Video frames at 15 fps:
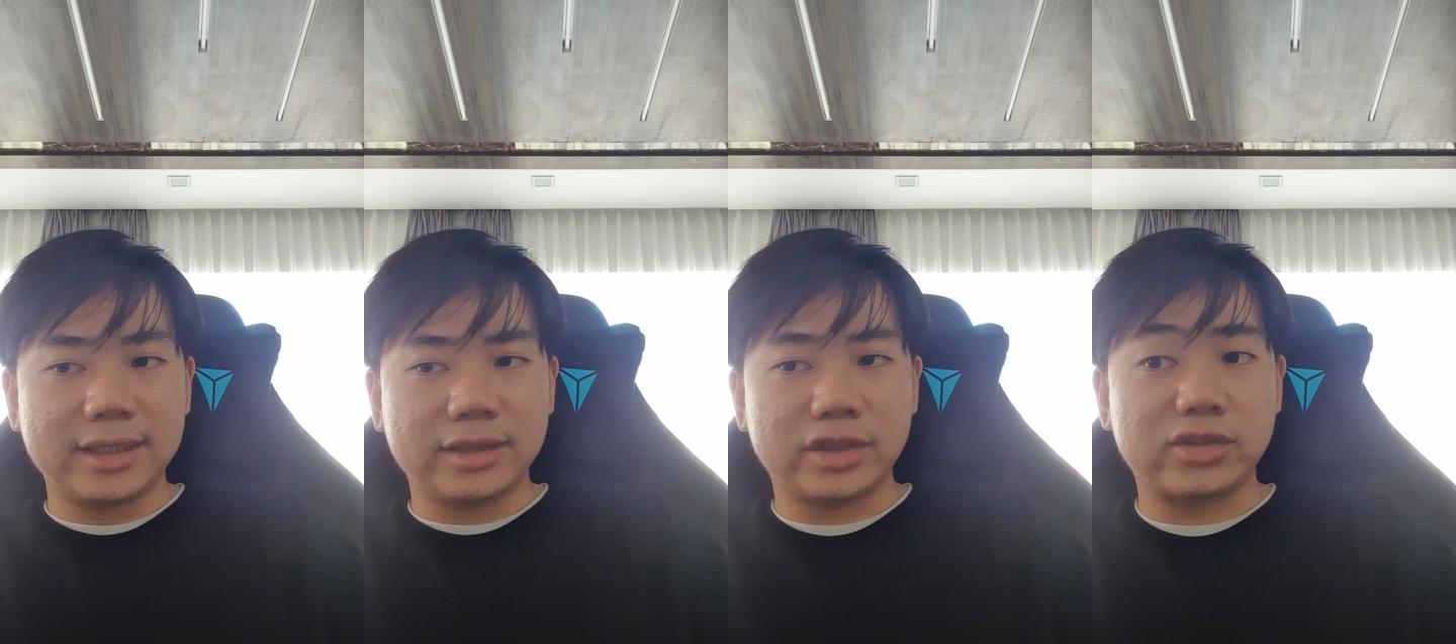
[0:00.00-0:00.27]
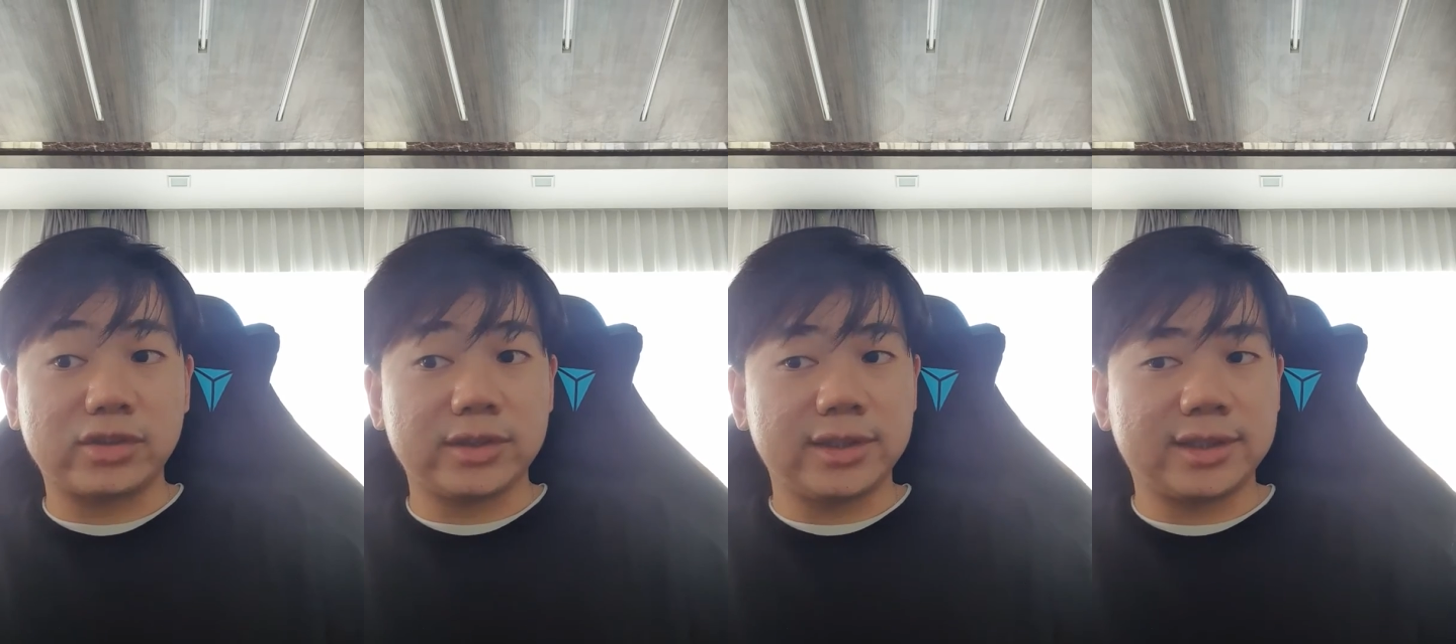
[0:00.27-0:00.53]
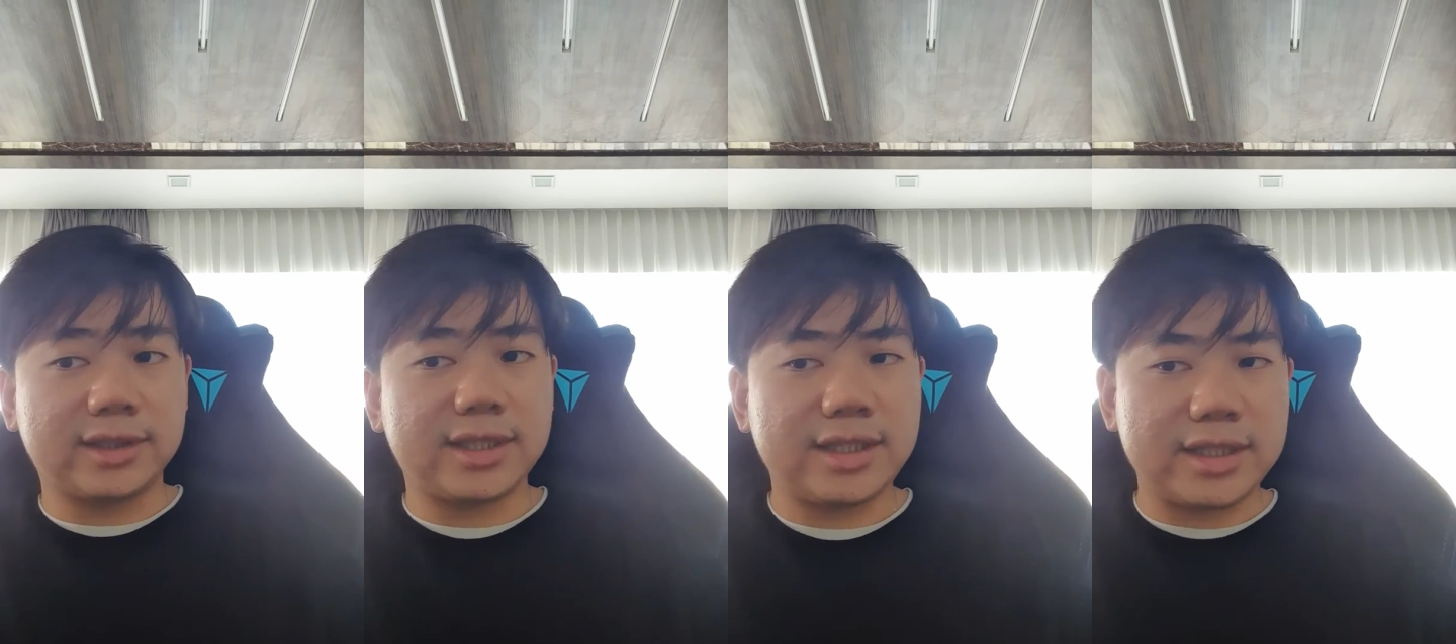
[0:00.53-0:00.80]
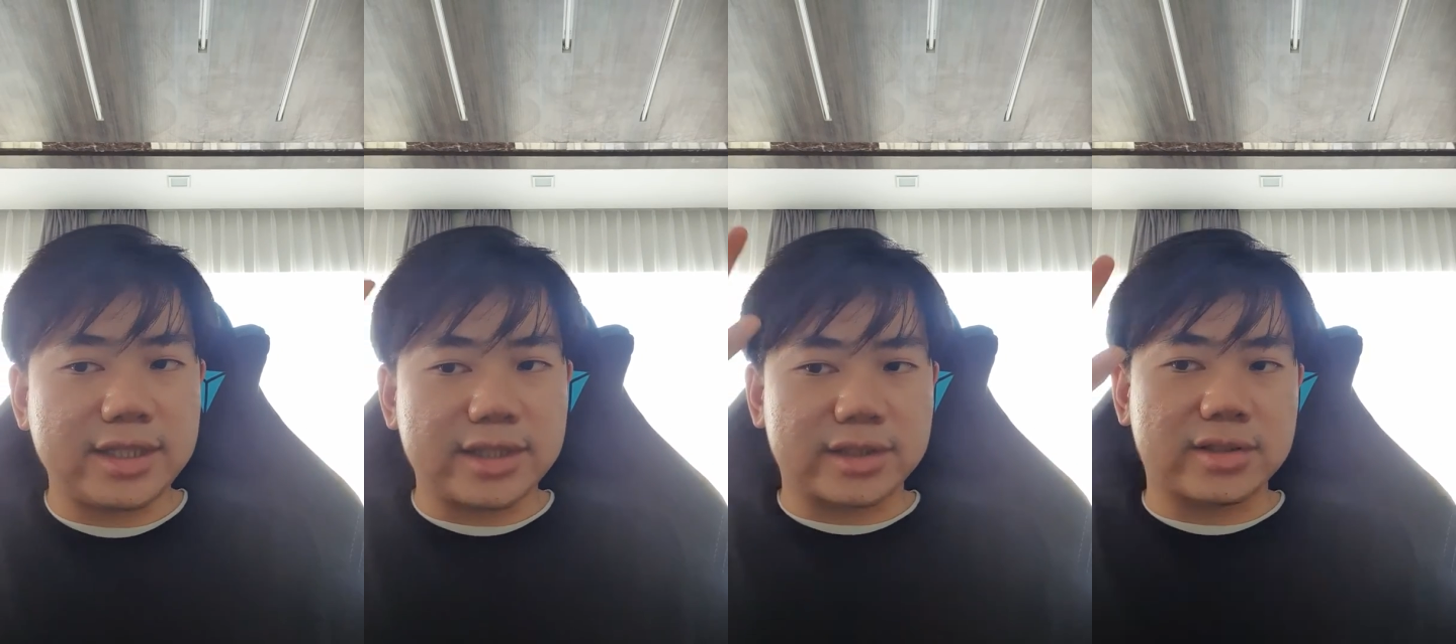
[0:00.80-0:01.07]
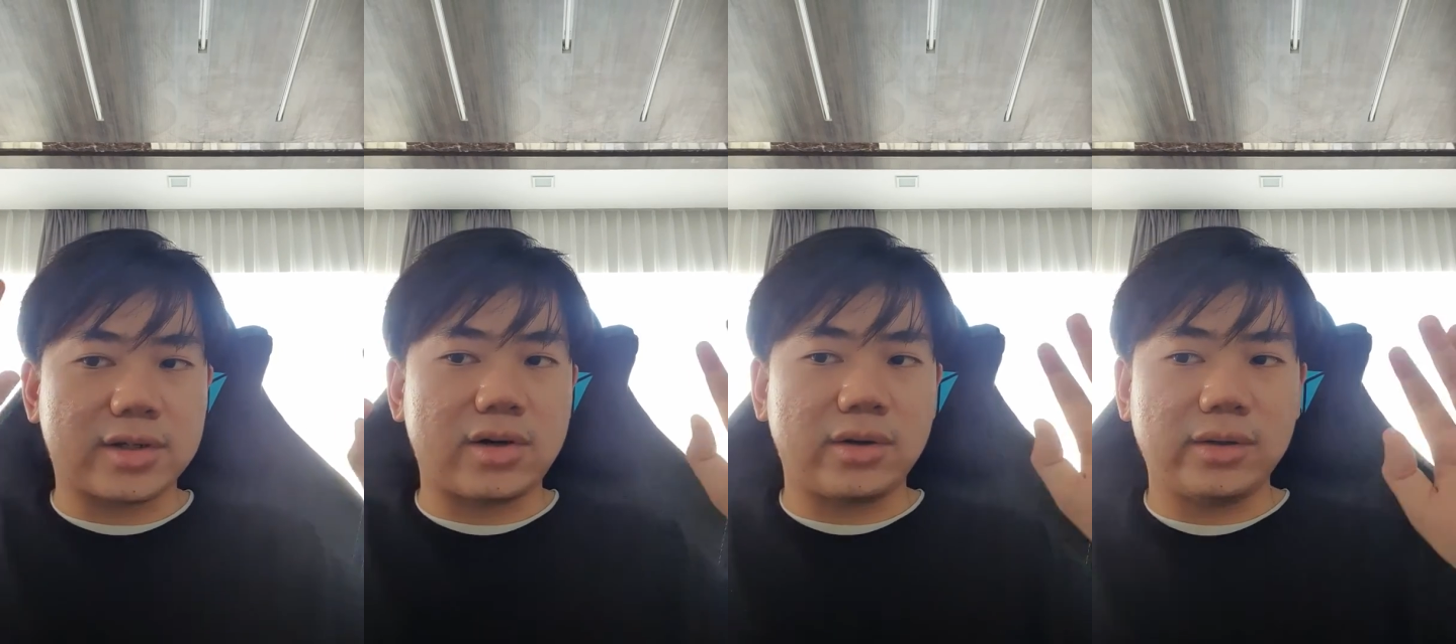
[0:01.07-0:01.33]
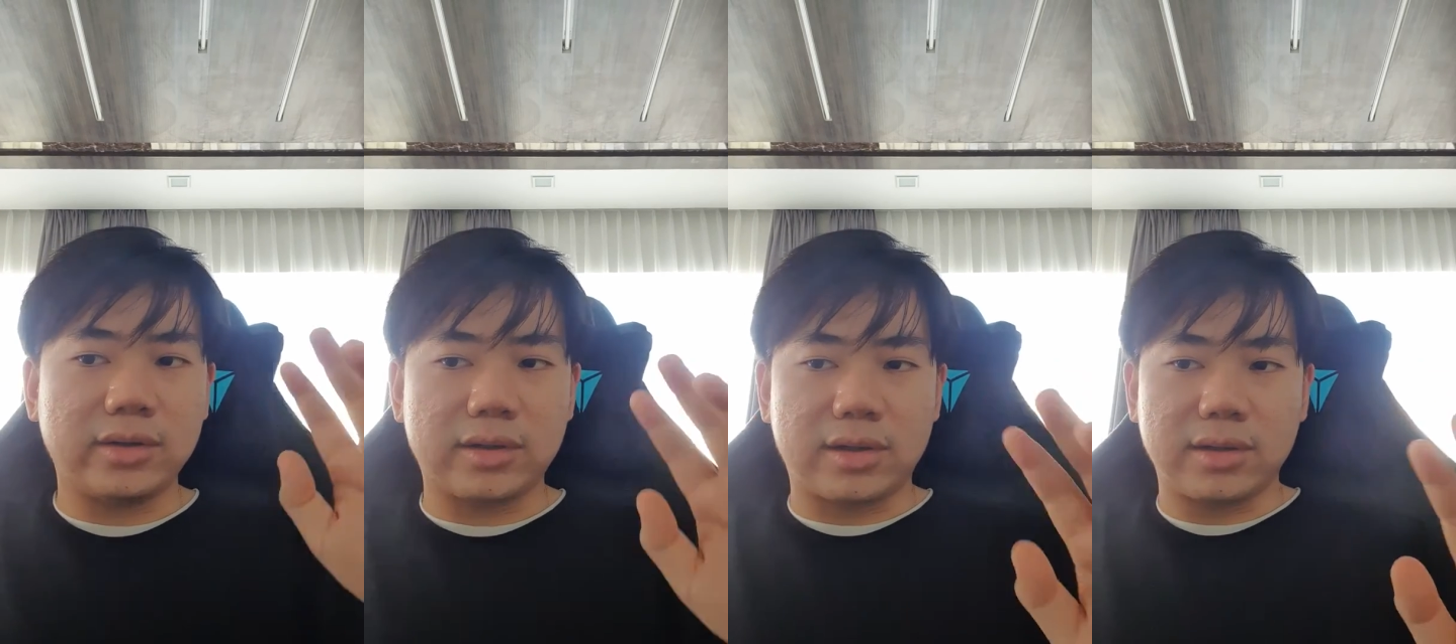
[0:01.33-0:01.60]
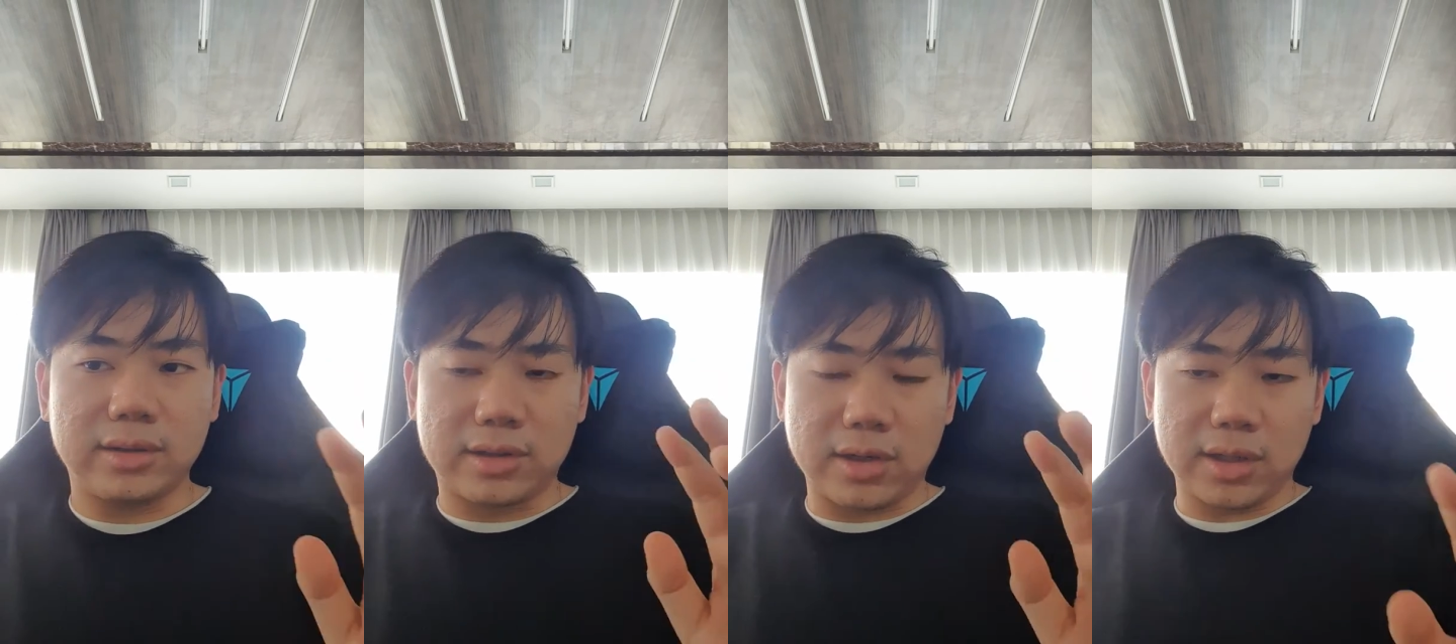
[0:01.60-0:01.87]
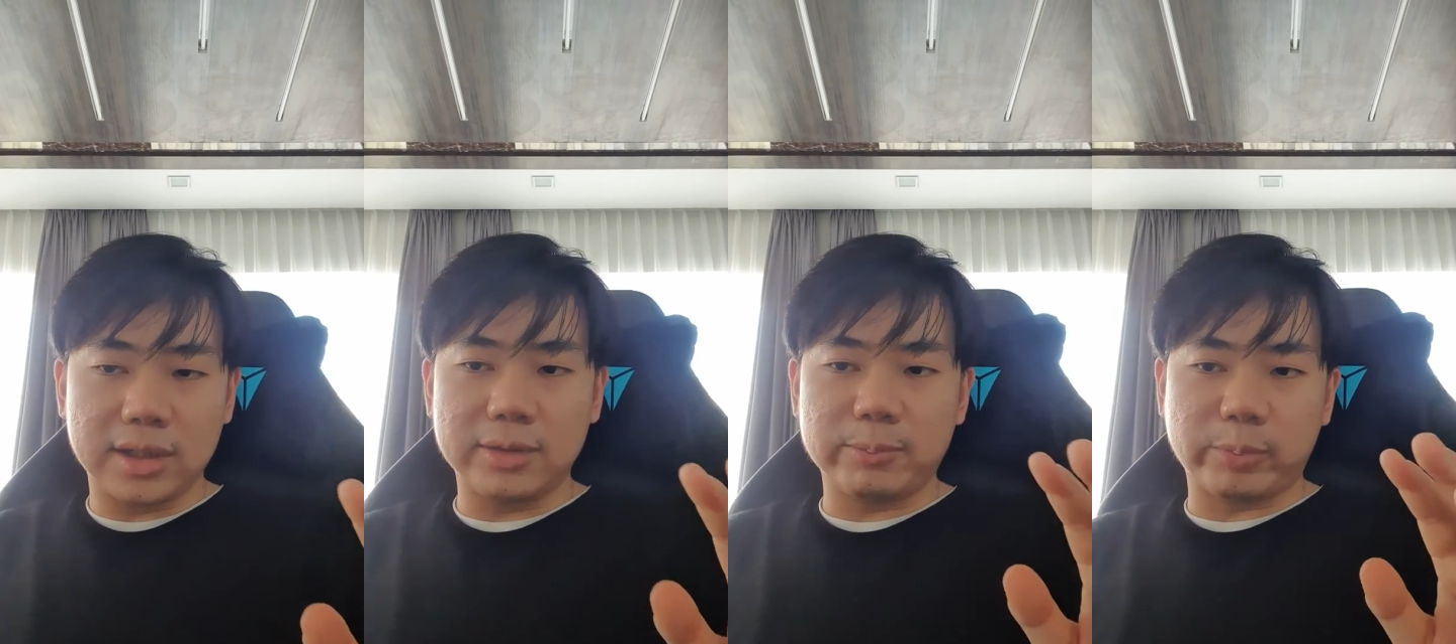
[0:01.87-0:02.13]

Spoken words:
Nationality is called